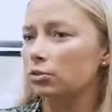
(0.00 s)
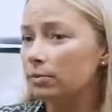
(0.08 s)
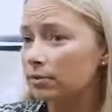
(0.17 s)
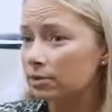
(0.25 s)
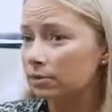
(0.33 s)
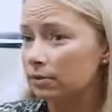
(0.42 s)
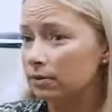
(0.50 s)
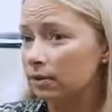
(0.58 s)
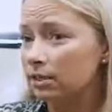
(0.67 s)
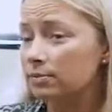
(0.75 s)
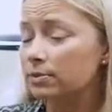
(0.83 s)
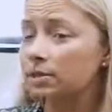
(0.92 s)
treatments for
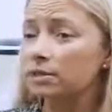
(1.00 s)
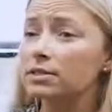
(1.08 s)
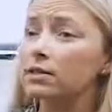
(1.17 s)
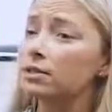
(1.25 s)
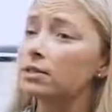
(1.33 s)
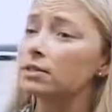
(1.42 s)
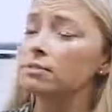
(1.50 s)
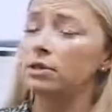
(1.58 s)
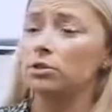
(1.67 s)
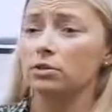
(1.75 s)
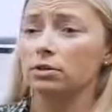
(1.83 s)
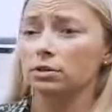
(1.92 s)
this, because it's a
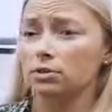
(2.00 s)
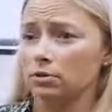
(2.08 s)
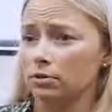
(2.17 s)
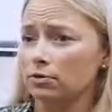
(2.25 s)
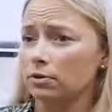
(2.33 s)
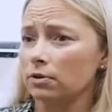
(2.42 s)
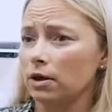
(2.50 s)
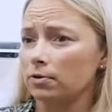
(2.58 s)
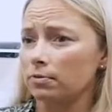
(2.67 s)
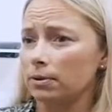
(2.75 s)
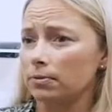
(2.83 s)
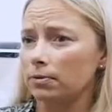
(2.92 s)
major concern for a lot
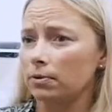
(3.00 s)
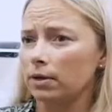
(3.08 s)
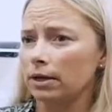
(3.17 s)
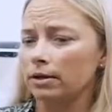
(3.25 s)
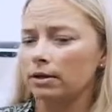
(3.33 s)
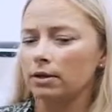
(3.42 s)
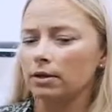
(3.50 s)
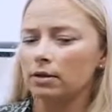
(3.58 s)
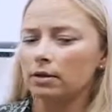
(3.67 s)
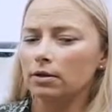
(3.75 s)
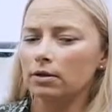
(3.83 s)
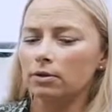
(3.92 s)
of people. And
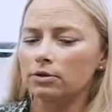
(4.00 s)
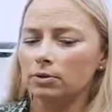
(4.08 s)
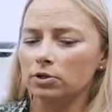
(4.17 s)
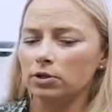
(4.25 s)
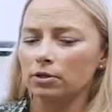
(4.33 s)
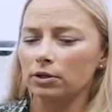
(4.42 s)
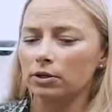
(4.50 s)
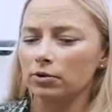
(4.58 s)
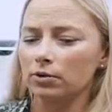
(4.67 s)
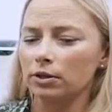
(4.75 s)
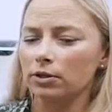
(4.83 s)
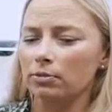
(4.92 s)
you know, especially like
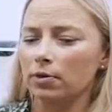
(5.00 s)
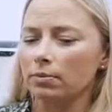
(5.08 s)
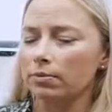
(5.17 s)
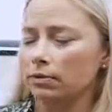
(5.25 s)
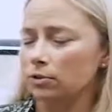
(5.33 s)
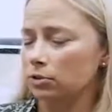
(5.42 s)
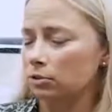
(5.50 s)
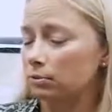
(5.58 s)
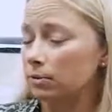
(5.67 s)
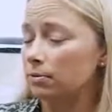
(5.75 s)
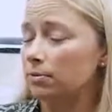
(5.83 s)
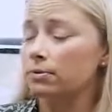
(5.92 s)
you get the population of
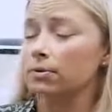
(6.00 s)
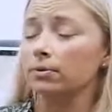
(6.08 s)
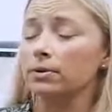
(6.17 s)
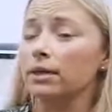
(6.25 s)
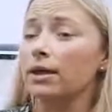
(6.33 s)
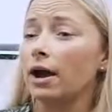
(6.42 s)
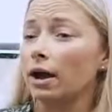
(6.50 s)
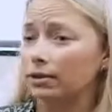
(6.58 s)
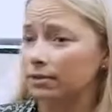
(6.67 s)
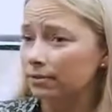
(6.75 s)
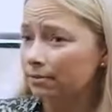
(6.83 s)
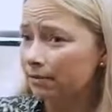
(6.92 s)
people who are really
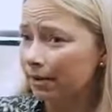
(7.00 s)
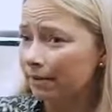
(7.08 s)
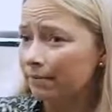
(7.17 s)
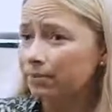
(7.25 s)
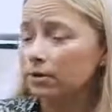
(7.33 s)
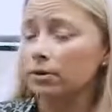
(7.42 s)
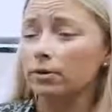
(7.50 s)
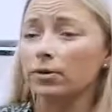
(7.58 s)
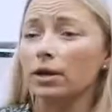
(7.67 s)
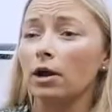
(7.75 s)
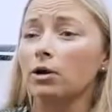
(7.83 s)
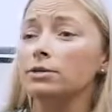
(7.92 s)
active, you know,
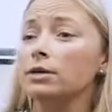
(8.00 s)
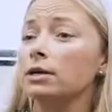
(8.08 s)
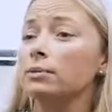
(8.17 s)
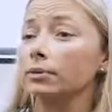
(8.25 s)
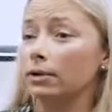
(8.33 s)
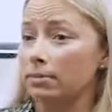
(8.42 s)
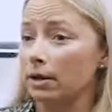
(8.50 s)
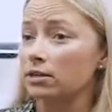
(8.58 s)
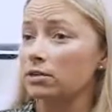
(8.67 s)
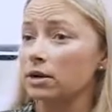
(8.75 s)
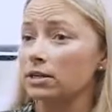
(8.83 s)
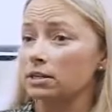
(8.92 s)
and they aren't able to get back
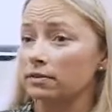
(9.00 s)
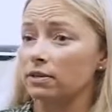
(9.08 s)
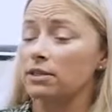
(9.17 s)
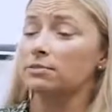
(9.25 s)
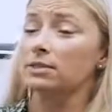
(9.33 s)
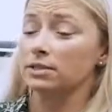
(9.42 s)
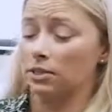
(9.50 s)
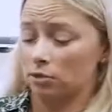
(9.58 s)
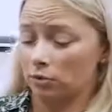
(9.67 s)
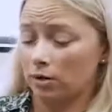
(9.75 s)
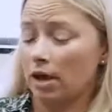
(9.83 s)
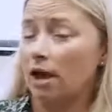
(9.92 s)
to their activities because they
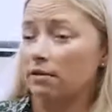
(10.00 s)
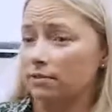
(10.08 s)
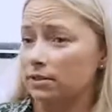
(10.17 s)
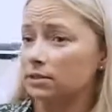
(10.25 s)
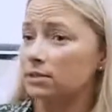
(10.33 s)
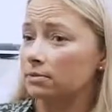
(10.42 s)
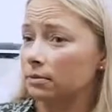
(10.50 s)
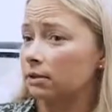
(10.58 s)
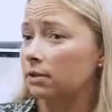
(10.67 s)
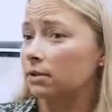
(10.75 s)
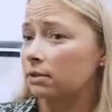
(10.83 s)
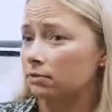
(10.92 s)
don't have this
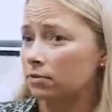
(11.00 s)
stability in the